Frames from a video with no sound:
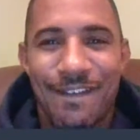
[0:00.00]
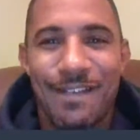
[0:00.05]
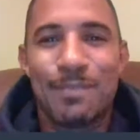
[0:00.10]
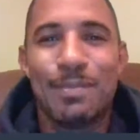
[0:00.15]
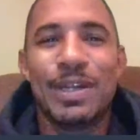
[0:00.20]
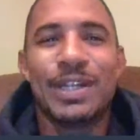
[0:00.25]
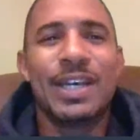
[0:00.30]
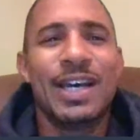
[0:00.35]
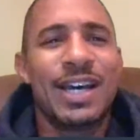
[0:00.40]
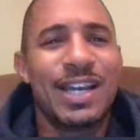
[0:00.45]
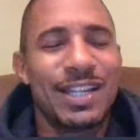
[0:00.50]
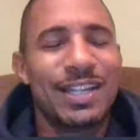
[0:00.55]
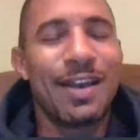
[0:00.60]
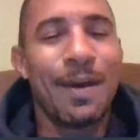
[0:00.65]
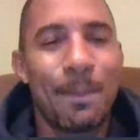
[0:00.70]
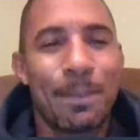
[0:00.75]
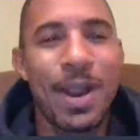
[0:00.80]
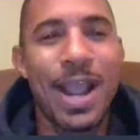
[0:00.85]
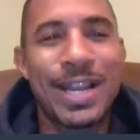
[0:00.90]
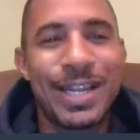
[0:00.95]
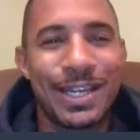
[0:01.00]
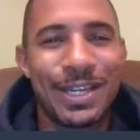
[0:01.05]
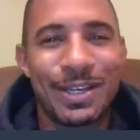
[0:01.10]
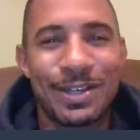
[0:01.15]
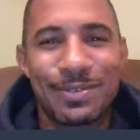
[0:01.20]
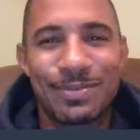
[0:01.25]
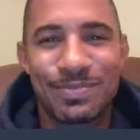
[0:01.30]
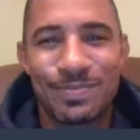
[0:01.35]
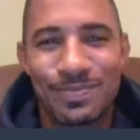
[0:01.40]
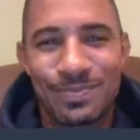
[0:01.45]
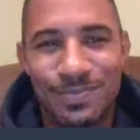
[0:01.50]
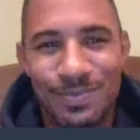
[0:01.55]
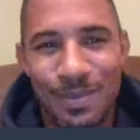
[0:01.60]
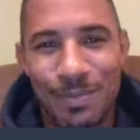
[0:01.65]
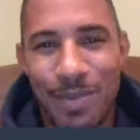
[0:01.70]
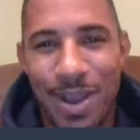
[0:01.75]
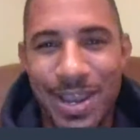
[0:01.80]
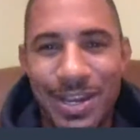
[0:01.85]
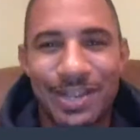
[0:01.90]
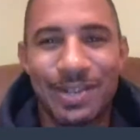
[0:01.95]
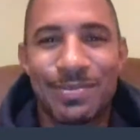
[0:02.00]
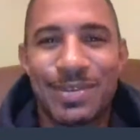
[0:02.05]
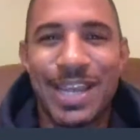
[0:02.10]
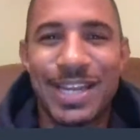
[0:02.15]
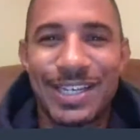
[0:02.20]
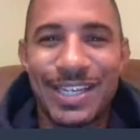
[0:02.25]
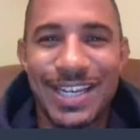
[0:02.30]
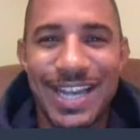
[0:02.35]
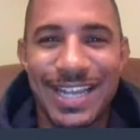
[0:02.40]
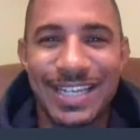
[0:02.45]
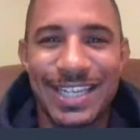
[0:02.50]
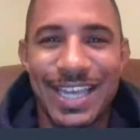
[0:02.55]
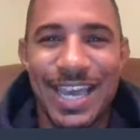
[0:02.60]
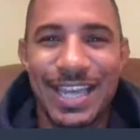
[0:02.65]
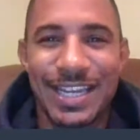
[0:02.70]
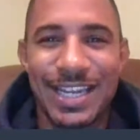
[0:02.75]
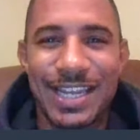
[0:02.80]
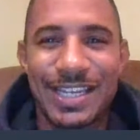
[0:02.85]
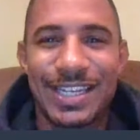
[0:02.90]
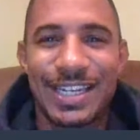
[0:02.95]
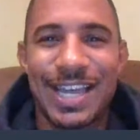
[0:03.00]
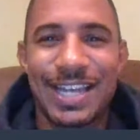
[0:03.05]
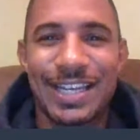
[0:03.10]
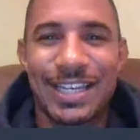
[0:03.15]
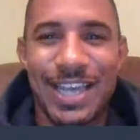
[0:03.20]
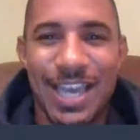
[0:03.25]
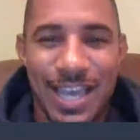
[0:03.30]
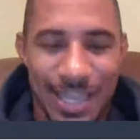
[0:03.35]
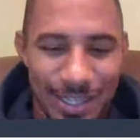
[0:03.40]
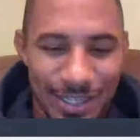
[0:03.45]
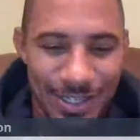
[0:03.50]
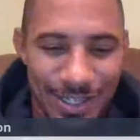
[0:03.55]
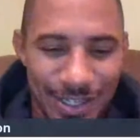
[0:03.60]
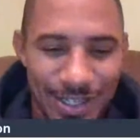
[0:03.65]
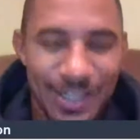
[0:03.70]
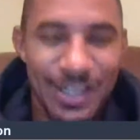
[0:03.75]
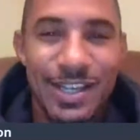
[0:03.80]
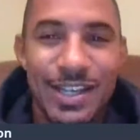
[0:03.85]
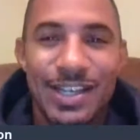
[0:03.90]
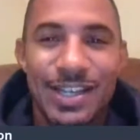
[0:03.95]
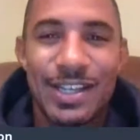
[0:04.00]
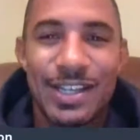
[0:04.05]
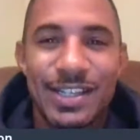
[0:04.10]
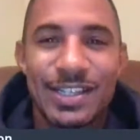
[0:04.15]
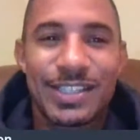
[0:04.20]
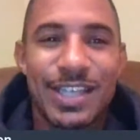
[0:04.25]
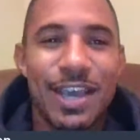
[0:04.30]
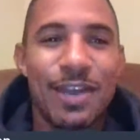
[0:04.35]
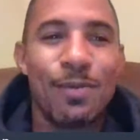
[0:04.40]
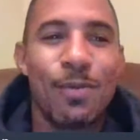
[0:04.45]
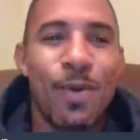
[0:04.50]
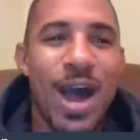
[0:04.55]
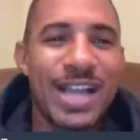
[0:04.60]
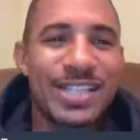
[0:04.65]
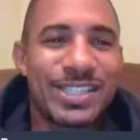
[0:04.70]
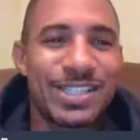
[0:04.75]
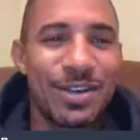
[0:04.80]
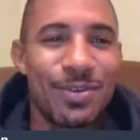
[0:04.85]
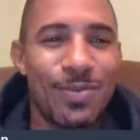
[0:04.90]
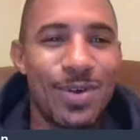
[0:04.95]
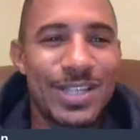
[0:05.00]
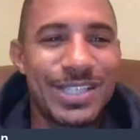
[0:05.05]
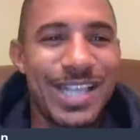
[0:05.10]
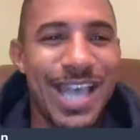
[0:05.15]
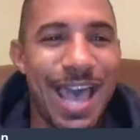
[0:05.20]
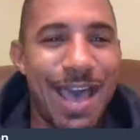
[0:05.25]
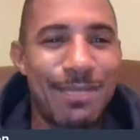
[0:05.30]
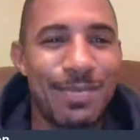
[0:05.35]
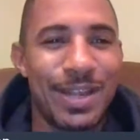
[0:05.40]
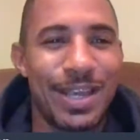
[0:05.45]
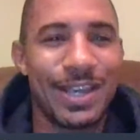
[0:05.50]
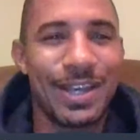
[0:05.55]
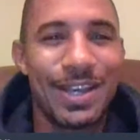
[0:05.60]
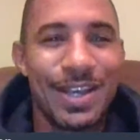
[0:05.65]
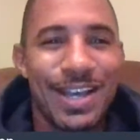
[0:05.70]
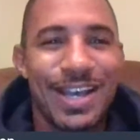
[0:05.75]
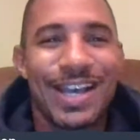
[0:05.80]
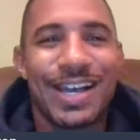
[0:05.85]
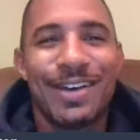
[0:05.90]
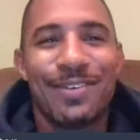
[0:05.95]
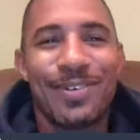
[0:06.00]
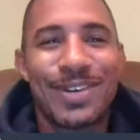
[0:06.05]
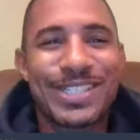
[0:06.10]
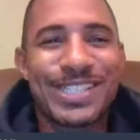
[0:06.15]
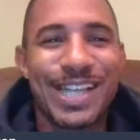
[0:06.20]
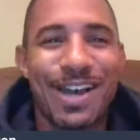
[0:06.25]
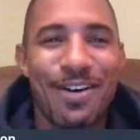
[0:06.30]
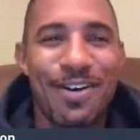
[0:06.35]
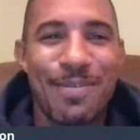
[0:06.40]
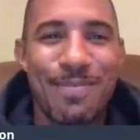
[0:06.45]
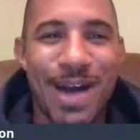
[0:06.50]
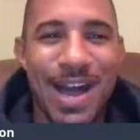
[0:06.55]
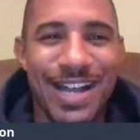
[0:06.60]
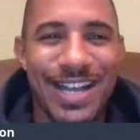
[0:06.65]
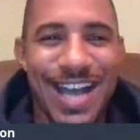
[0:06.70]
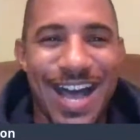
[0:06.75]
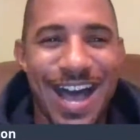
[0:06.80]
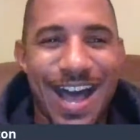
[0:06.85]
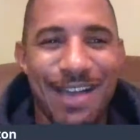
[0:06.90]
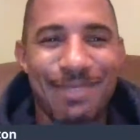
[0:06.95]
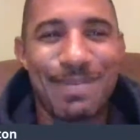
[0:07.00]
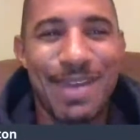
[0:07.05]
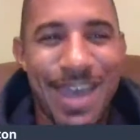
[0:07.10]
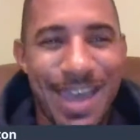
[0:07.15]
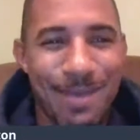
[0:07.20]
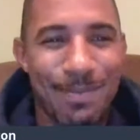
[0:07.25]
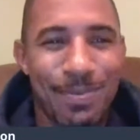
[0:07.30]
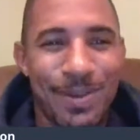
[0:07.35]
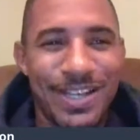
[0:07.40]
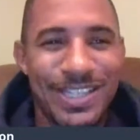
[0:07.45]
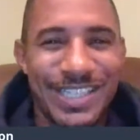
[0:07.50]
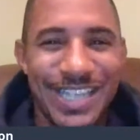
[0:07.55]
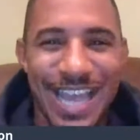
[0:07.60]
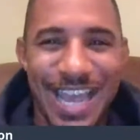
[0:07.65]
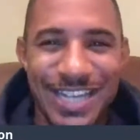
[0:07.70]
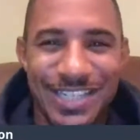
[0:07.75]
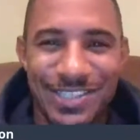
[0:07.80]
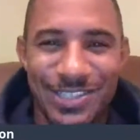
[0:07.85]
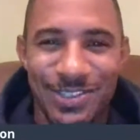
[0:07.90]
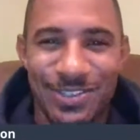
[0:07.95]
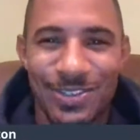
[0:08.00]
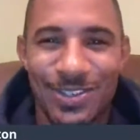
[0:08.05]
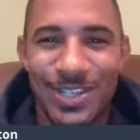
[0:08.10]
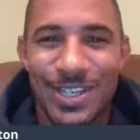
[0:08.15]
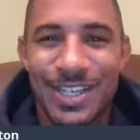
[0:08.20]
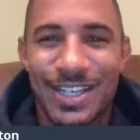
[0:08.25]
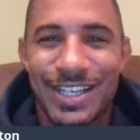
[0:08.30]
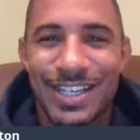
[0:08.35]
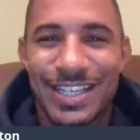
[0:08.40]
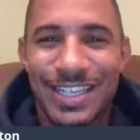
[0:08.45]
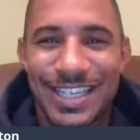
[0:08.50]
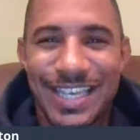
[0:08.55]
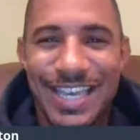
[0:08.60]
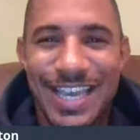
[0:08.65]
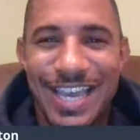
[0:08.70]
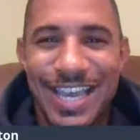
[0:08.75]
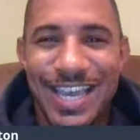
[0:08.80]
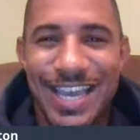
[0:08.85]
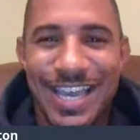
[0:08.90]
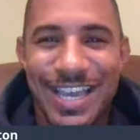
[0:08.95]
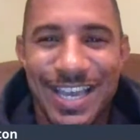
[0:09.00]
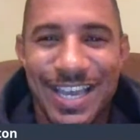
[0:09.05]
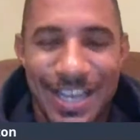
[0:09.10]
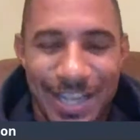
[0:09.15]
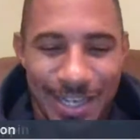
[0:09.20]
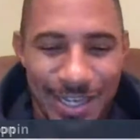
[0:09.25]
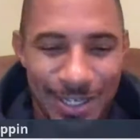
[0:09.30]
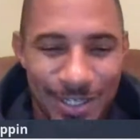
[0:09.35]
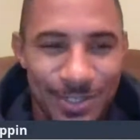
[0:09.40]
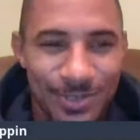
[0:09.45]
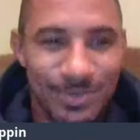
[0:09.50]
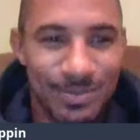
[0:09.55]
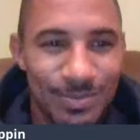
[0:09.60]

But Brady them, they did their thing. T. Washington, what's happening? What's up with my guy, man? Appreciate you. Yeah.